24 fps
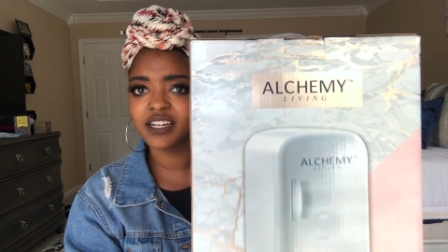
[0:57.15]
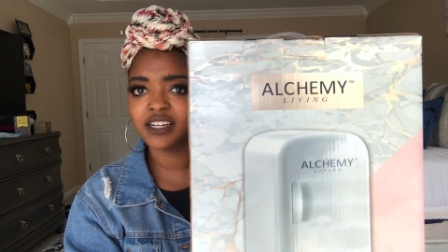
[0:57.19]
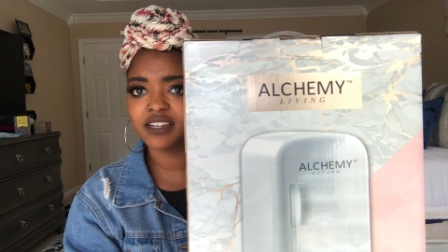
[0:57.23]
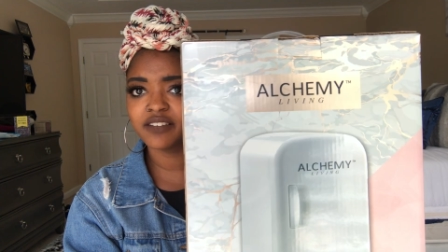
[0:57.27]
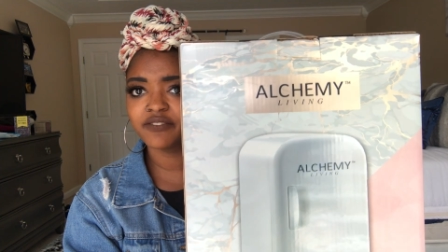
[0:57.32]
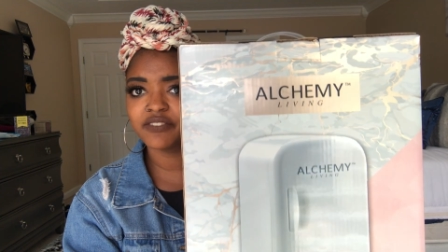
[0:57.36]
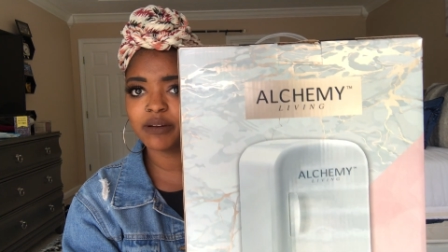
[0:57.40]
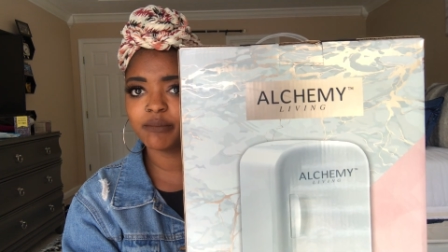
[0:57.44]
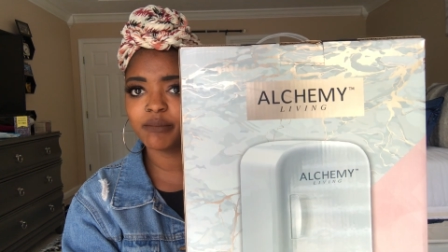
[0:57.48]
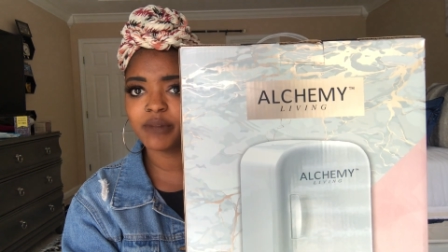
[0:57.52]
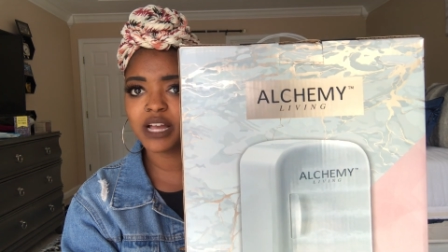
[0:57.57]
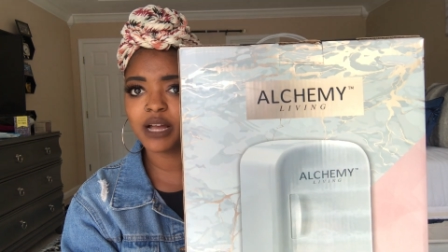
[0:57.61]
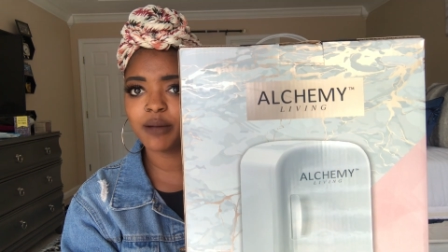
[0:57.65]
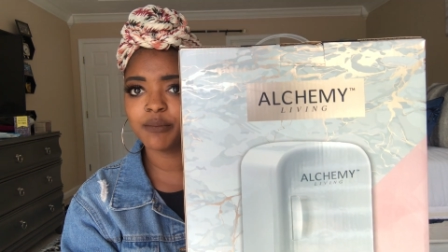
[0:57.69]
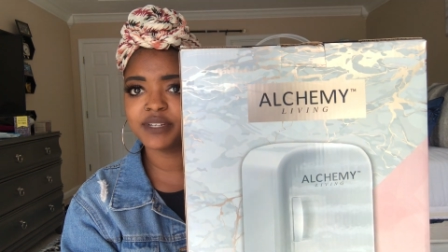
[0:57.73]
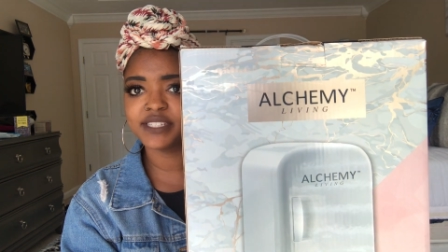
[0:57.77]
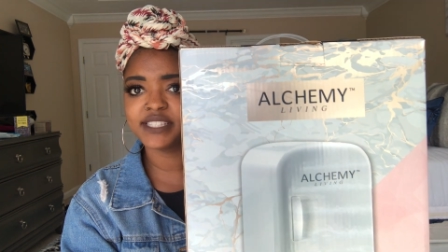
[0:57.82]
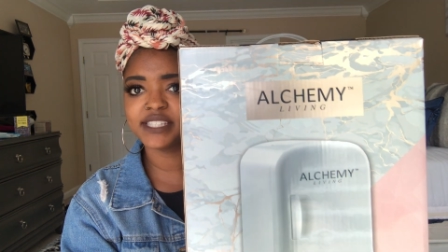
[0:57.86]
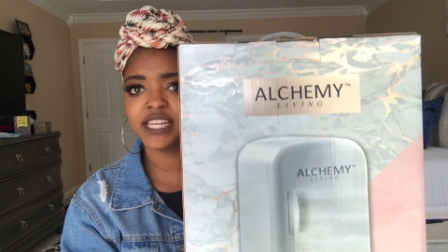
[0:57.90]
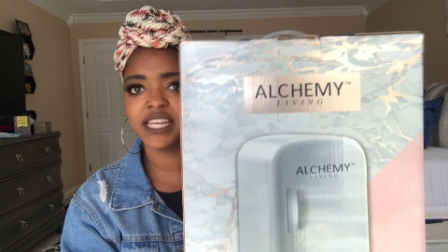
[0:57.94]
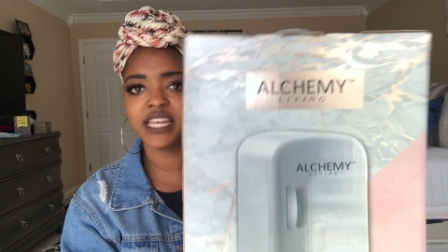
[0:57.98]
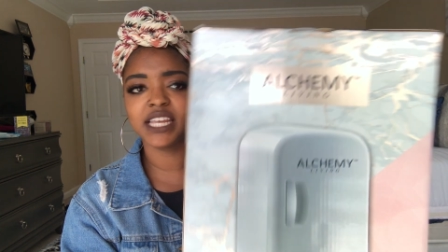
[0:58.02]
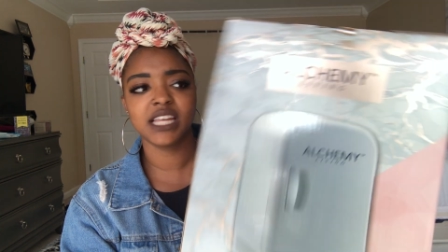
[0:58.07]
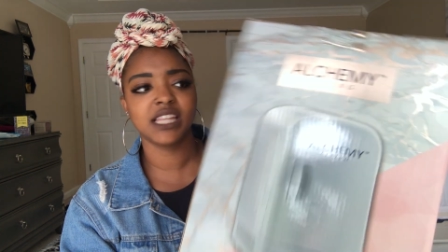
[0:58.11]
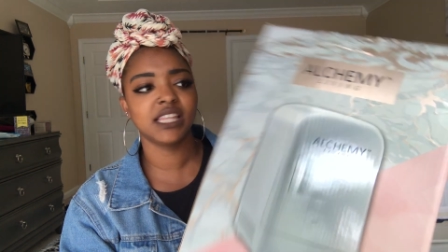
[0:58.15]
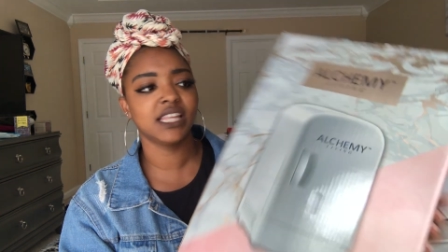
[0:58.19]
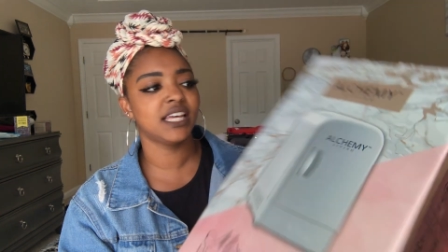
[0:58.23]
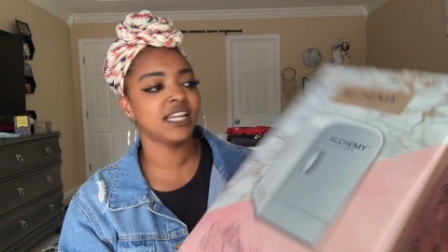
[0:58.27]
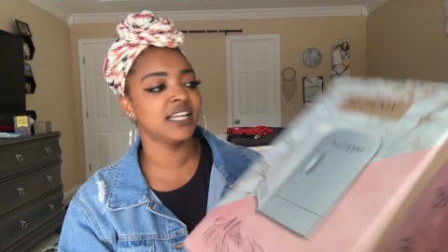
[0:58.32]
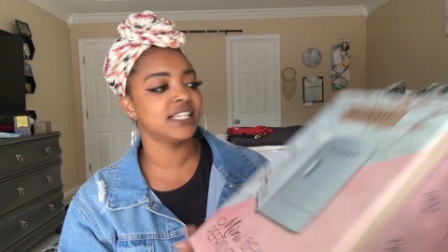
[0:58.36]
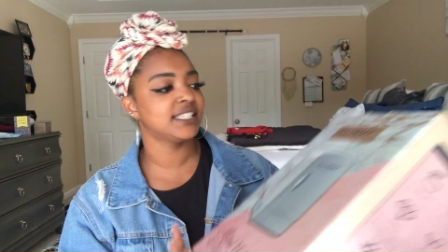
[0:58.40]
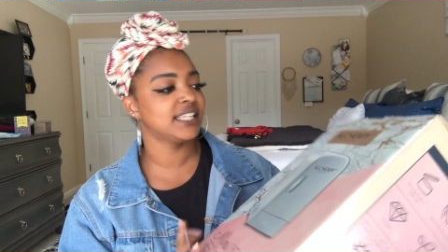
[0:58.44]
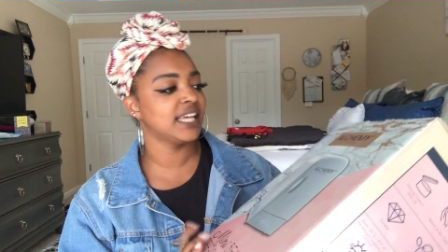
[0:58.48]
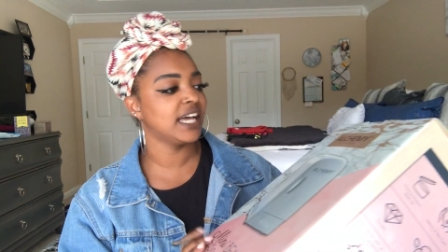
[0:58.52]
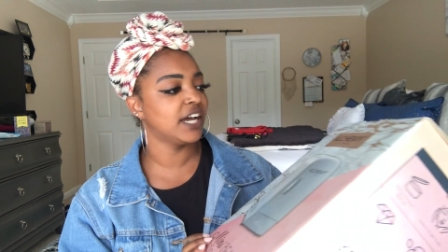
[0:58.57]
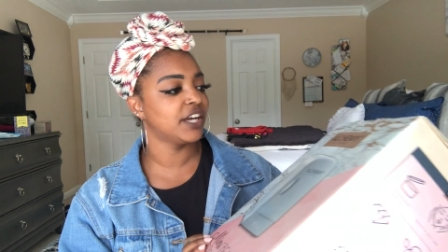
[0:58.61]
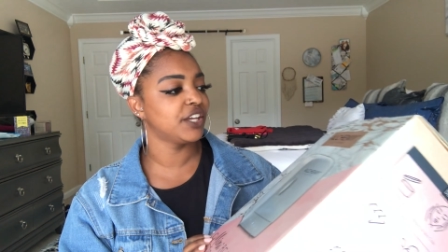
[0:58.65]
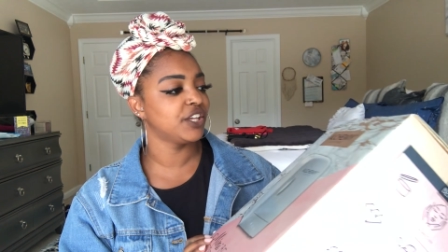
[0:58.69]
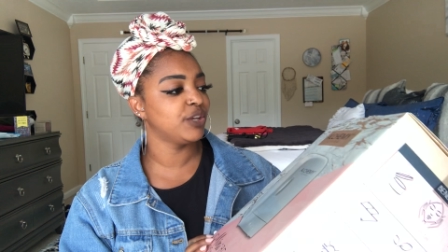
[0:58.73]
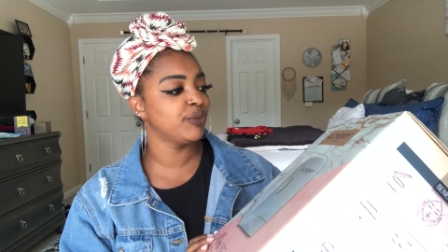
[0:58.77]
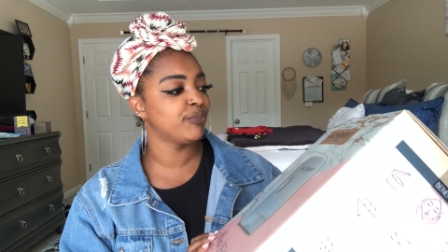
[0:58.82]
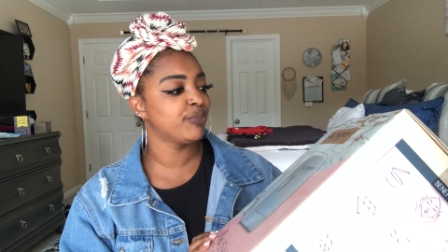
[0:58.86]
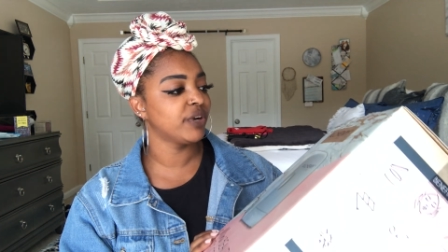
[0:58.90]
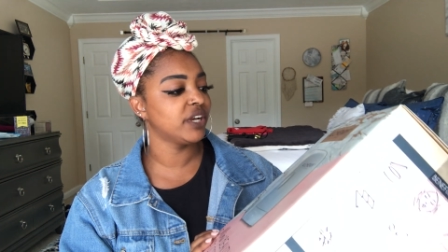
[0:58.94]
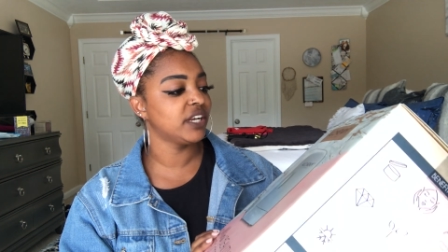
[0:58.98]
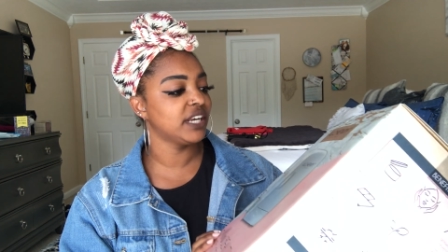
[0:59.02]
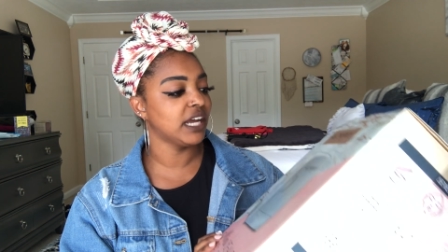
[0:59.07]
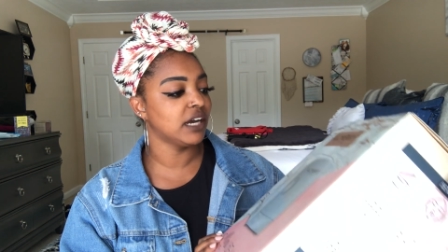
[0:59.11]
if I'm not mistaken, that is how you
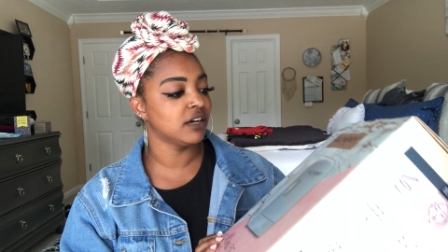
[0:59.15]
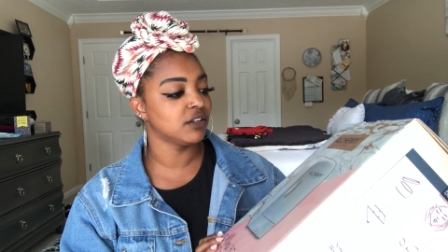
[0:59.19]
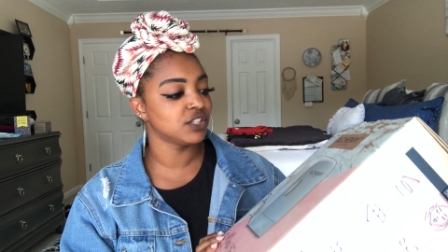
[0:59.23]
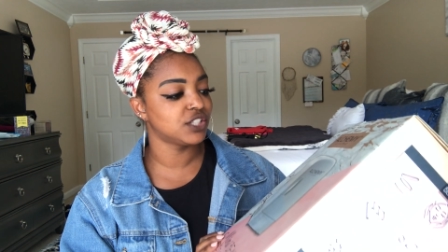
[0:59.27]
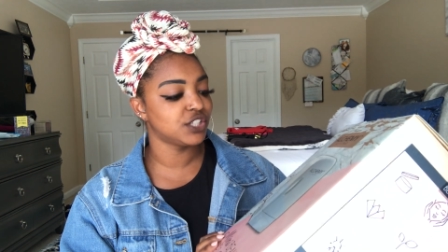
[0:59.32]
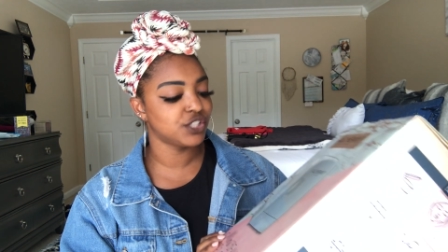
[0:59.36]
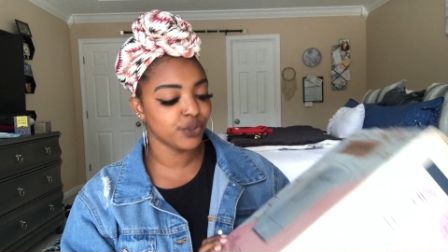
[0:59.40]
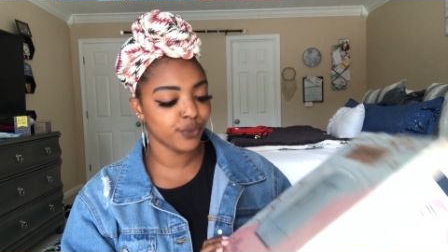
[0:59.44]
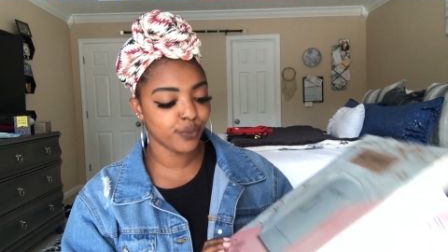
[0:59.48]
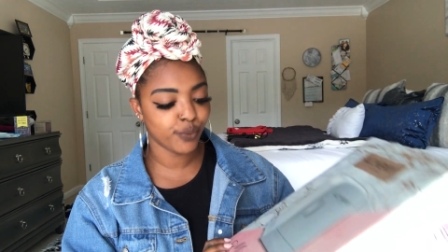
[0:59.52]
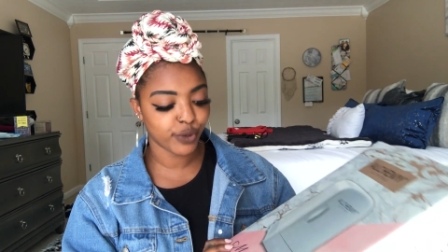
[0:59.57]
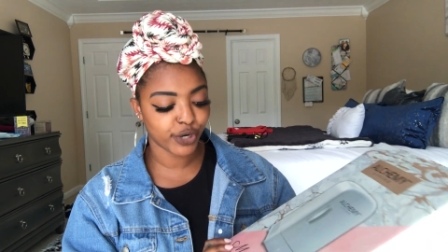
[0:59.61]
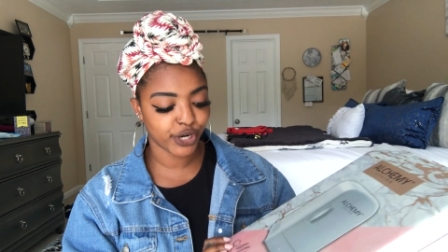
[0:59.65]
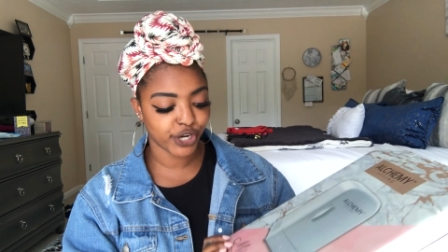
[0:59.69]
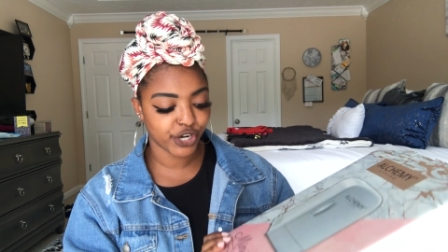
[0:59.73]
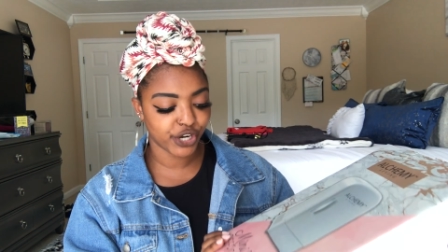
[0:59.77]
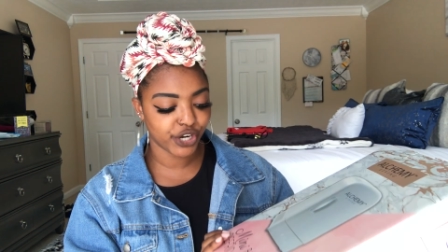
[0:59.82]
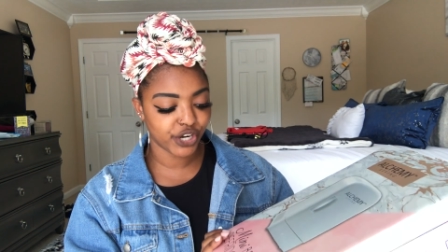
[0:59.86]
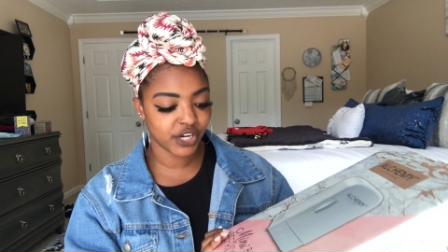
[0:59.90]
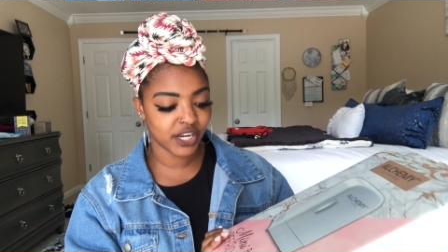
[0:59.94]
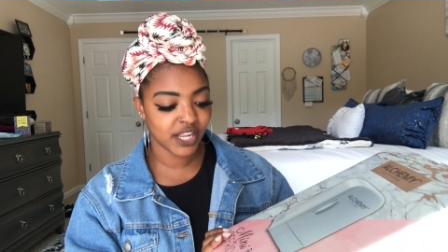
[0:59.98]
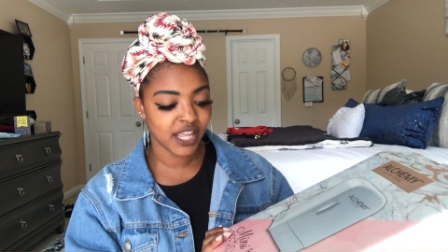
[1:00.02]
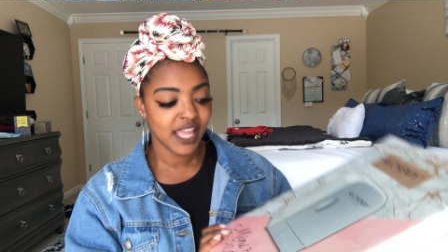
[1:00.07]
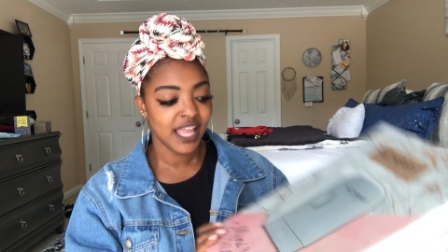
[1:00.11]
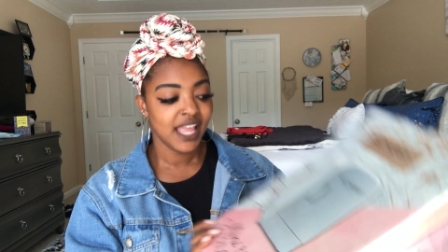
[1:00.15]
pronounce the word.